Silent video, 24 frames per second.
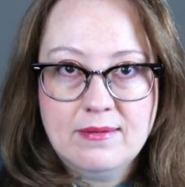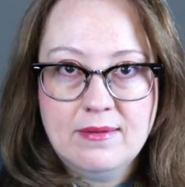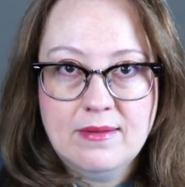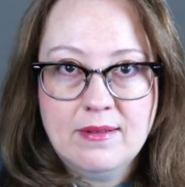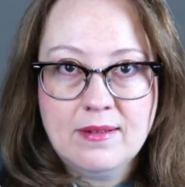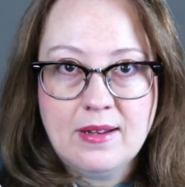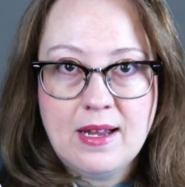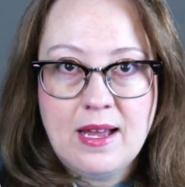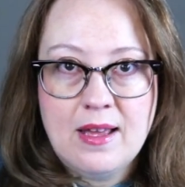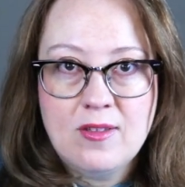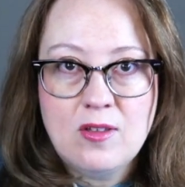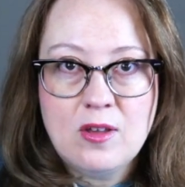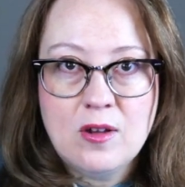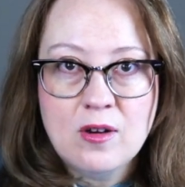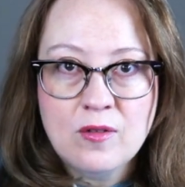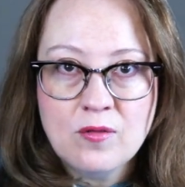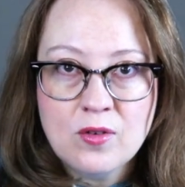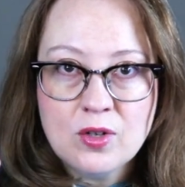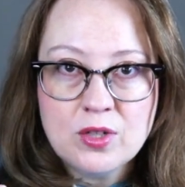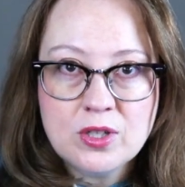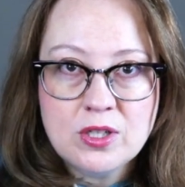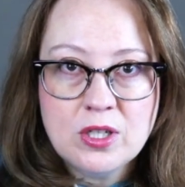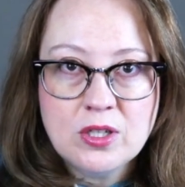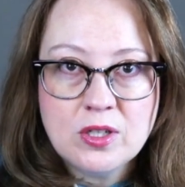Okay. The
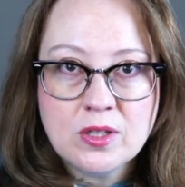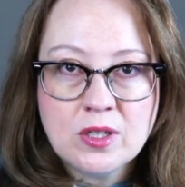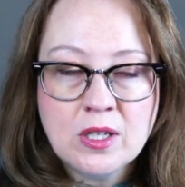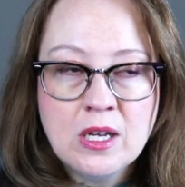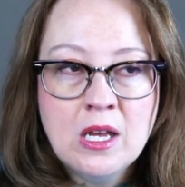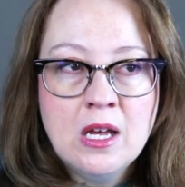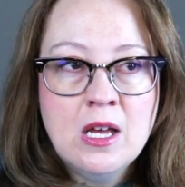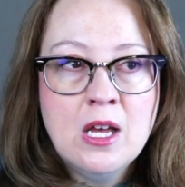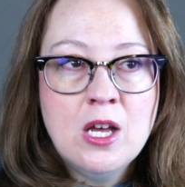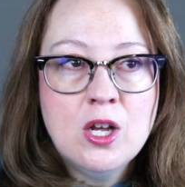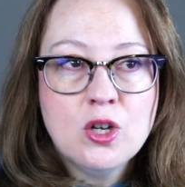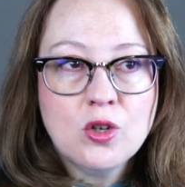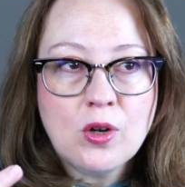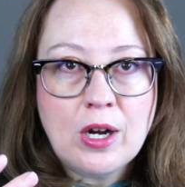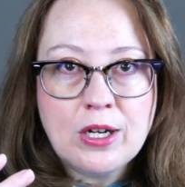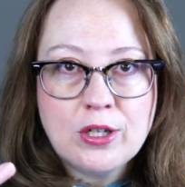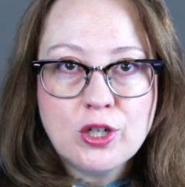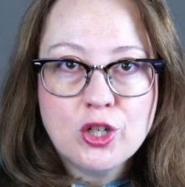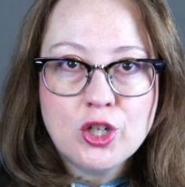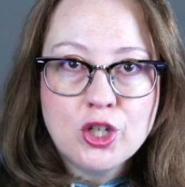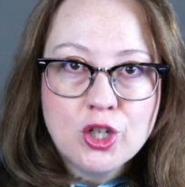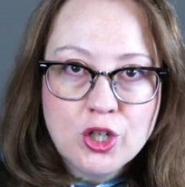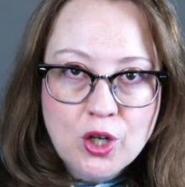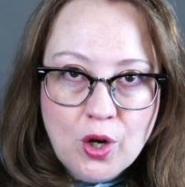universe is trying to
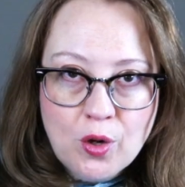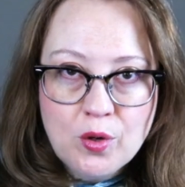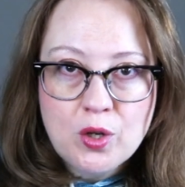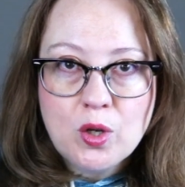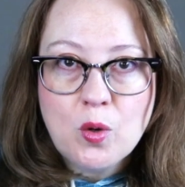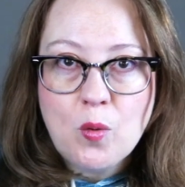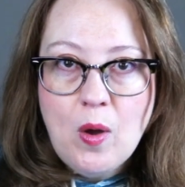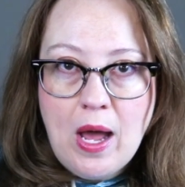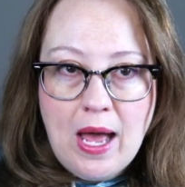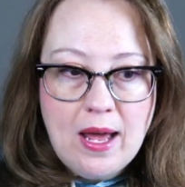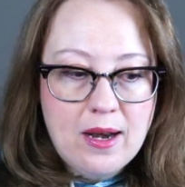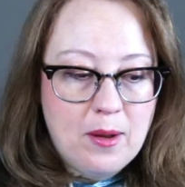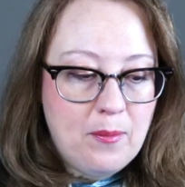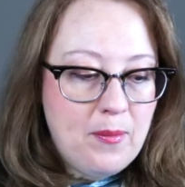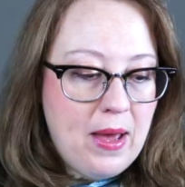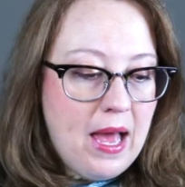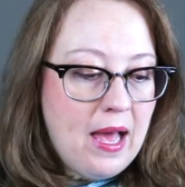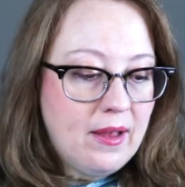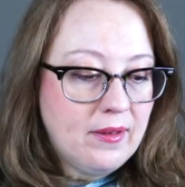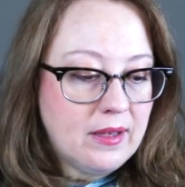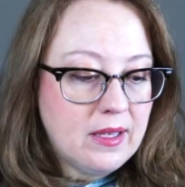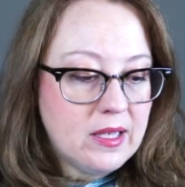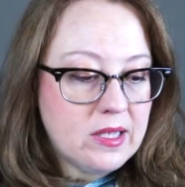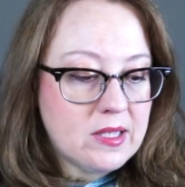show you how to
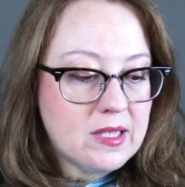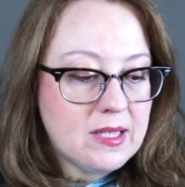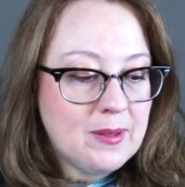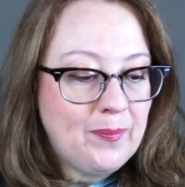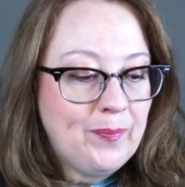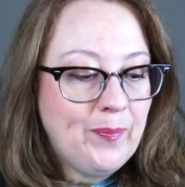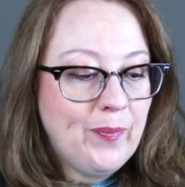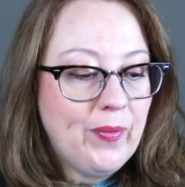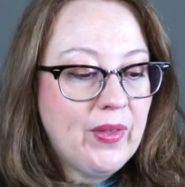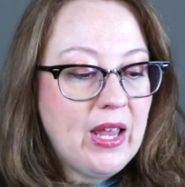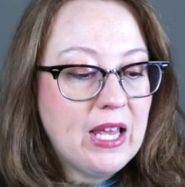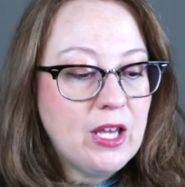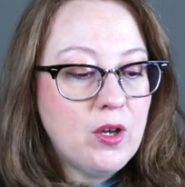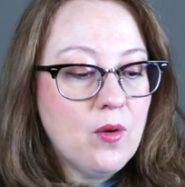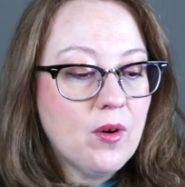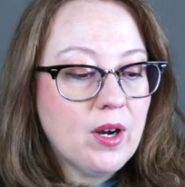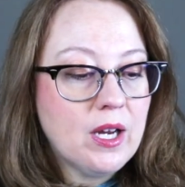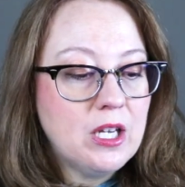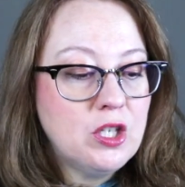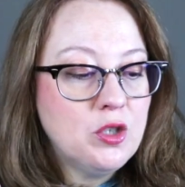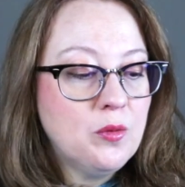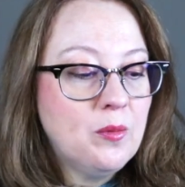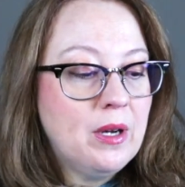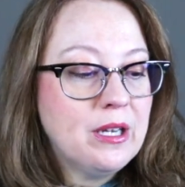balance. Thank you,
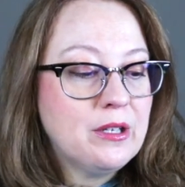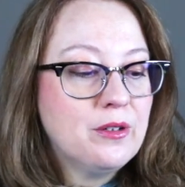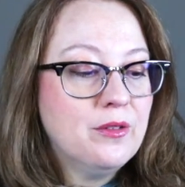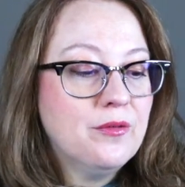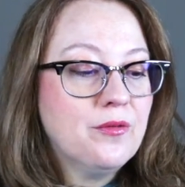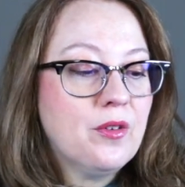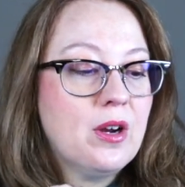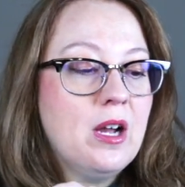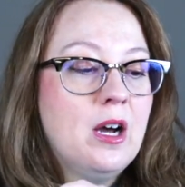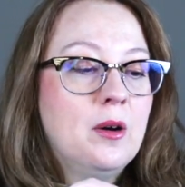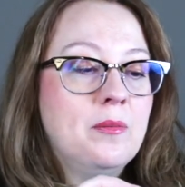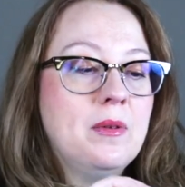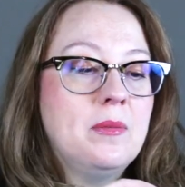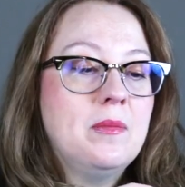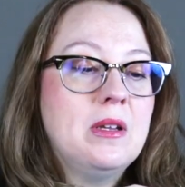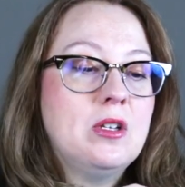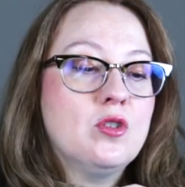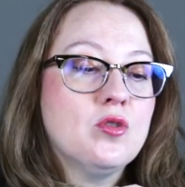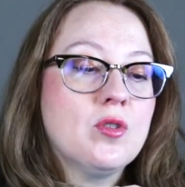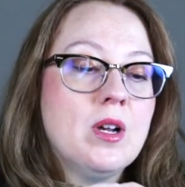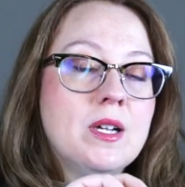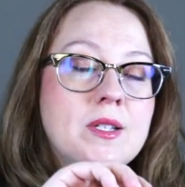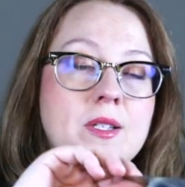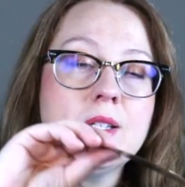Archangel Michael, for helping me
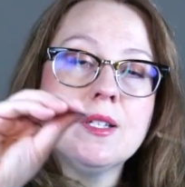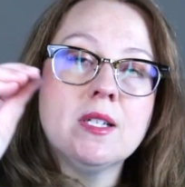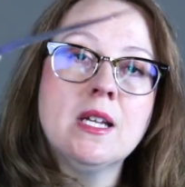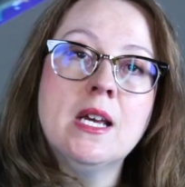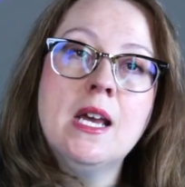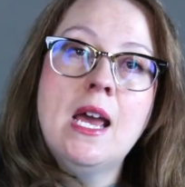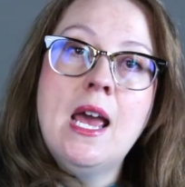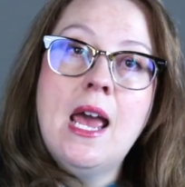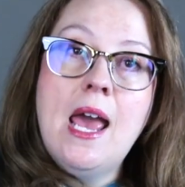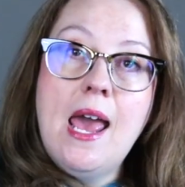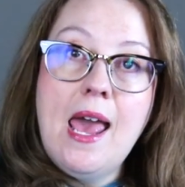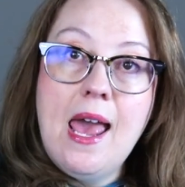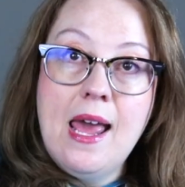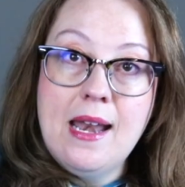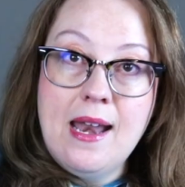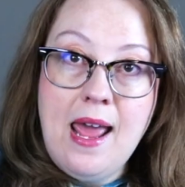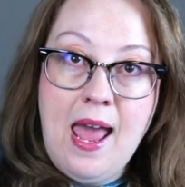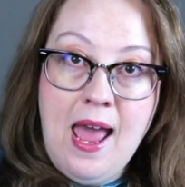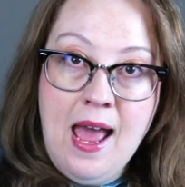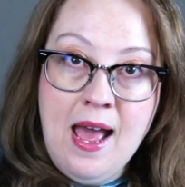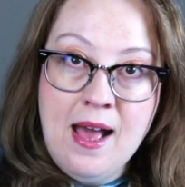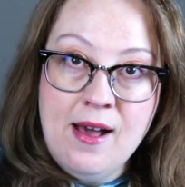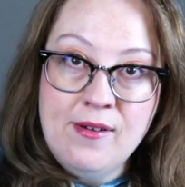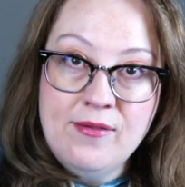trust and
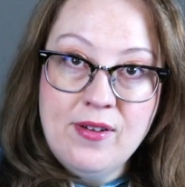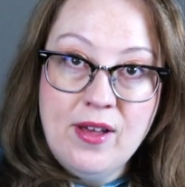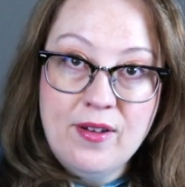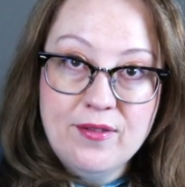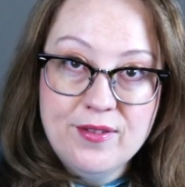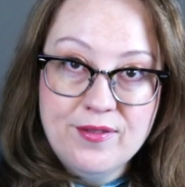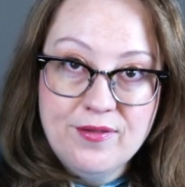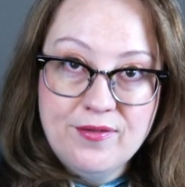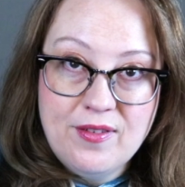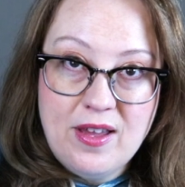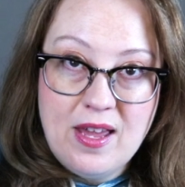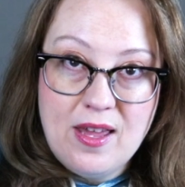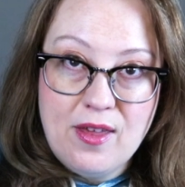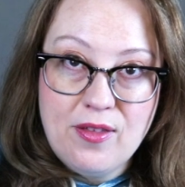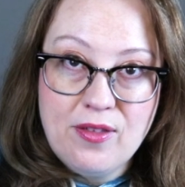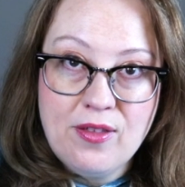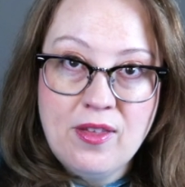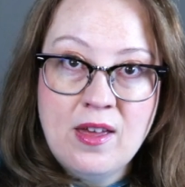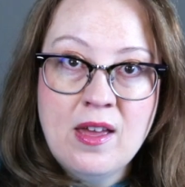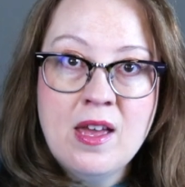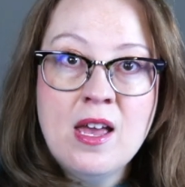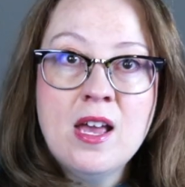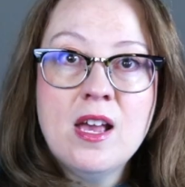have faith.